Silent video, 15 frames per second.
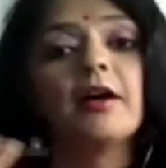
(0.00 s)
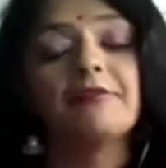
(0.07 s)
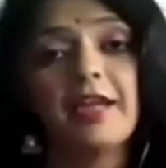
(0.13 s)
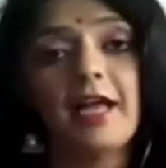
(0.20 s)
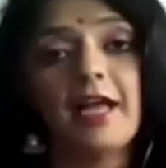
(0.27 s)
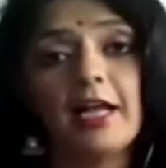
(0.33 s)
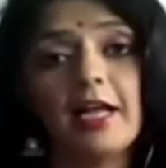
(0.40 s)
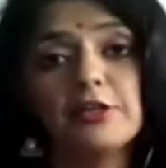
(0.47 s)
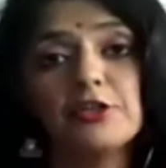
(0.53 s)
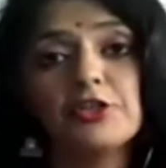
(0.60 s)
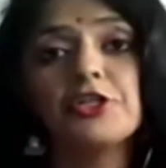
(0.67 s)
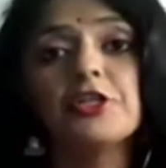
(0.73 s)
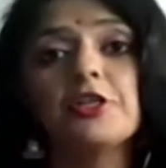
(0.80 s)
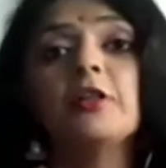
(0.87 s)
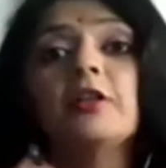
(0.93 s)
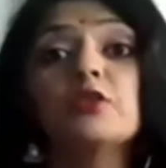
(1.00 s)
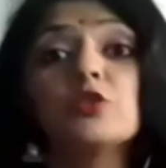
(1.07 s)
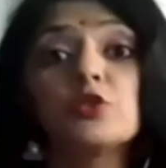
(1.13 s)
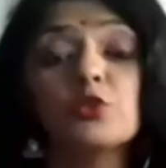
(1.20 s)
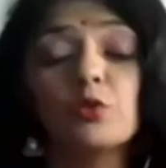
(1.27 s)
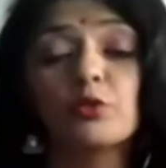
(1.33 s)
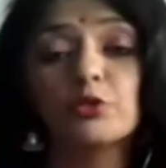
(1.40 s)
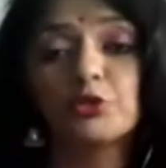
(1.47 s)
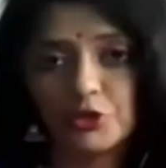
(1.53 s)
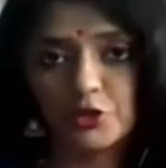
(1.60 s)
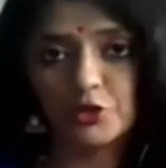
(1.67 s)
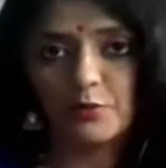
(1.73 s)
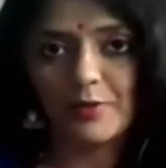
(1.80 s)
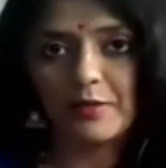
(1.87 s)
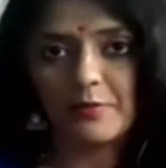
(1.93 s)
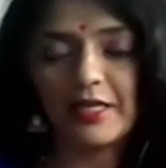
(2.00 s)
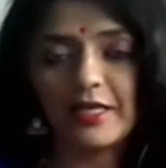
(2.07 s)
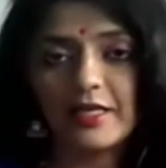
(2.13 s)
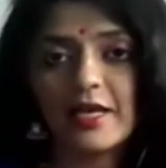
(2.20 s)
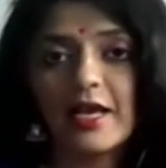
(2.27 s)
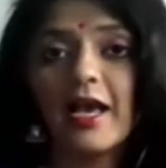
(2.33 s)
financial, social well-being,